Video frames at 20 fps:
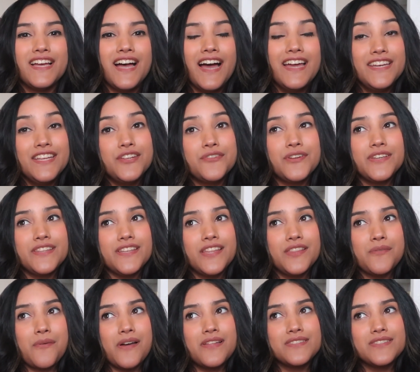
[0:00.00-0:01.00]
I need to read the
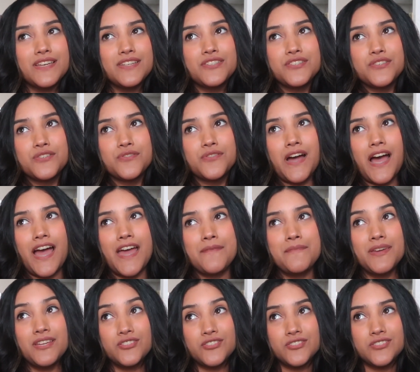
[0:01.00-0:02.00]
other ones. I do. I'm
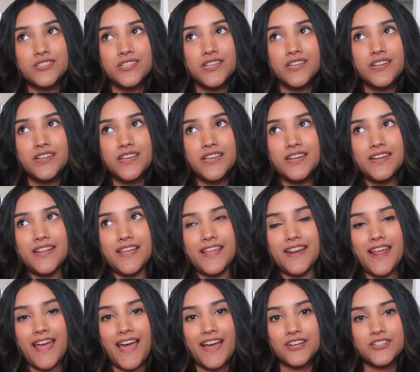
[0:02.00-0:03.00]
interested. It
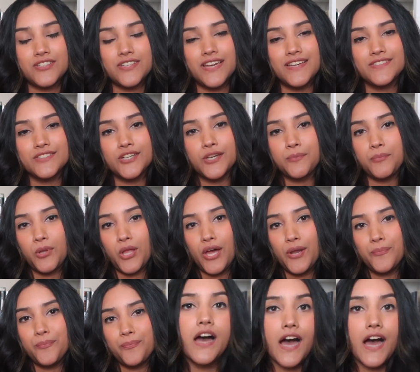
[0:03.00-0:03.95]
actually has a good plot.